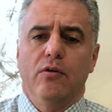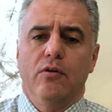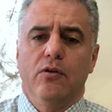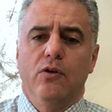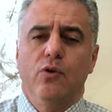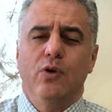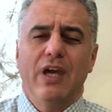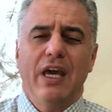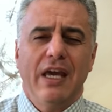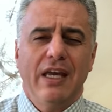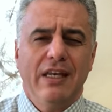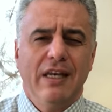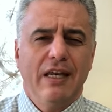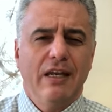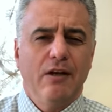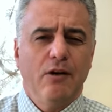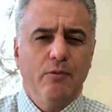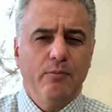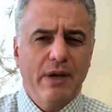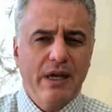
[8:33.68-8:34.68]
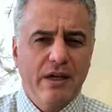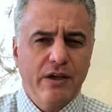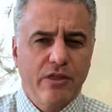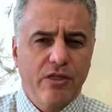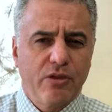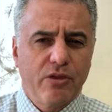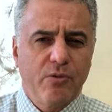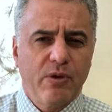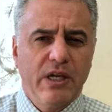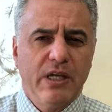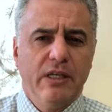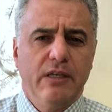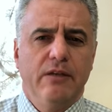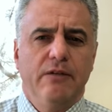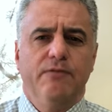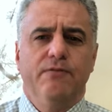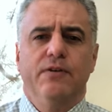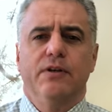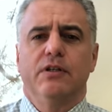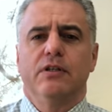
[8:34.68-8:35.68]
You can get an omega-3
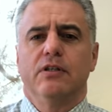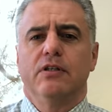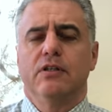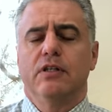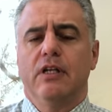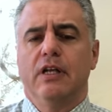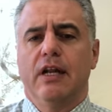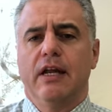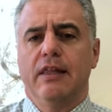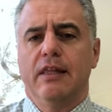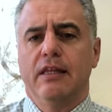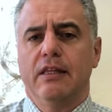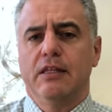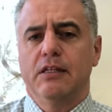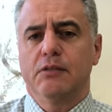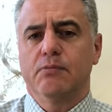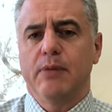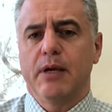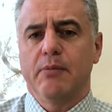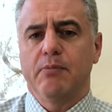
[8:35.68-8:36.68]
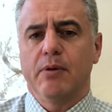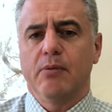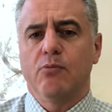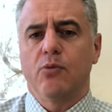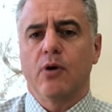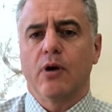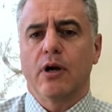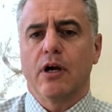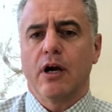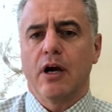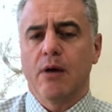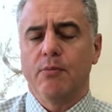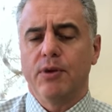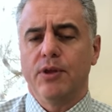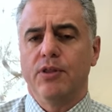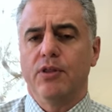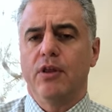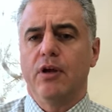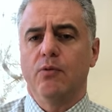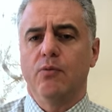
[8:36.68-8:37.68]
deficiency, and I think this might be more
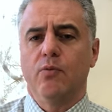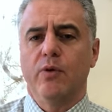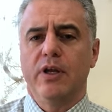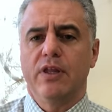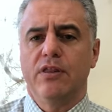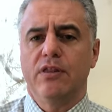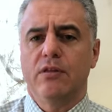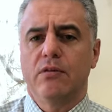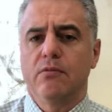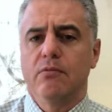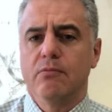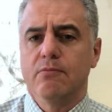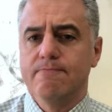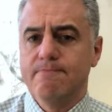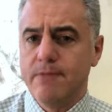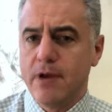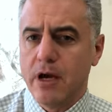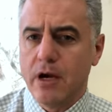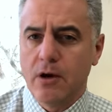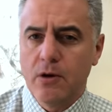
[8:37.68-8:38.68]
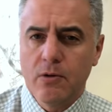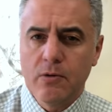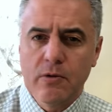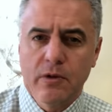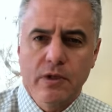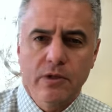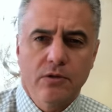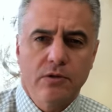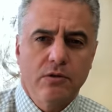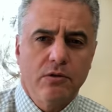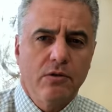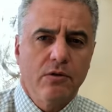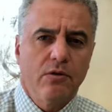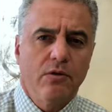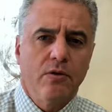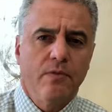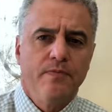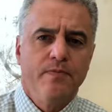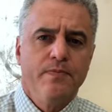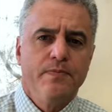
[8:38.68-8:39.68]
common than we know. It's
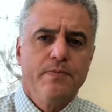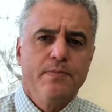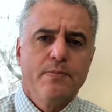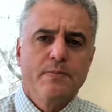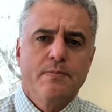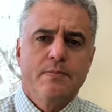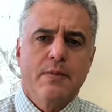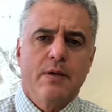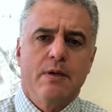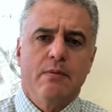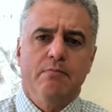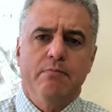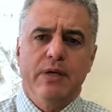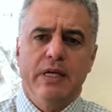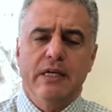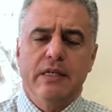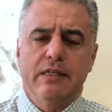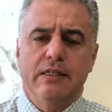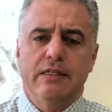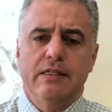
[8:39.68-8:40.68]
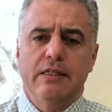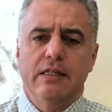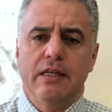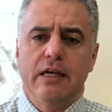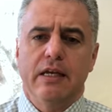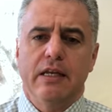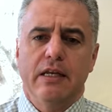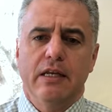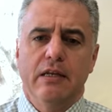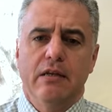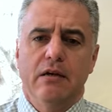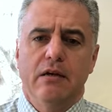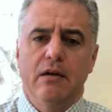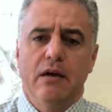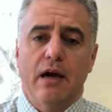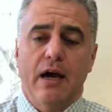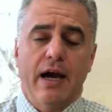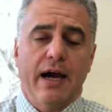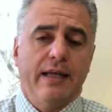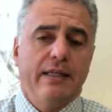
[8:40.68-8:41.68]
still being studied.
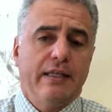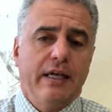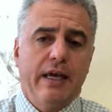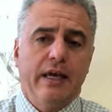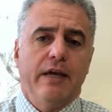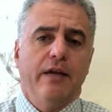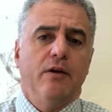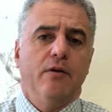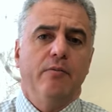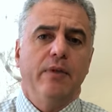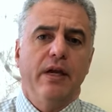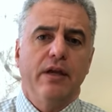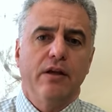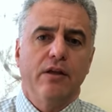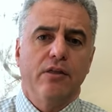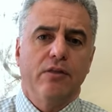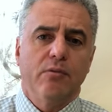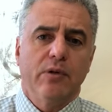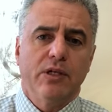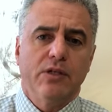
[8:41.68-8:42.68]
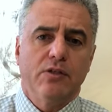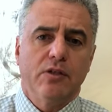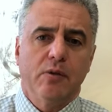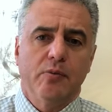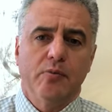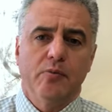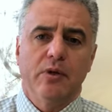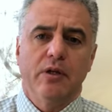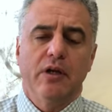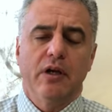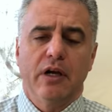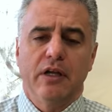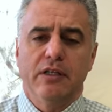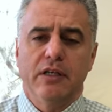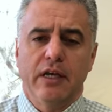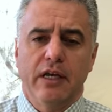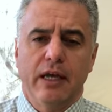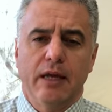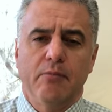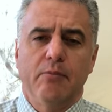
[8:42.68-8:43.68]
I take an omega-3 supplement. I
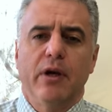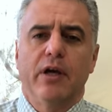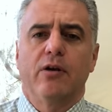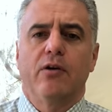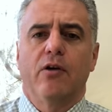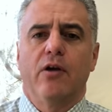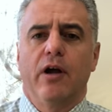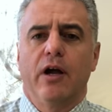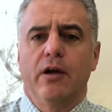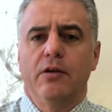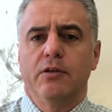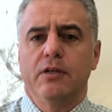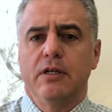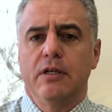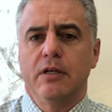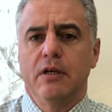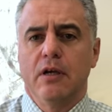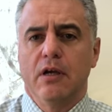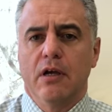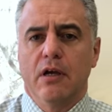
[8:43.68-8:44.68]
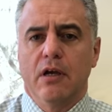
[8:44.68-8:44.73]
take a microalgae.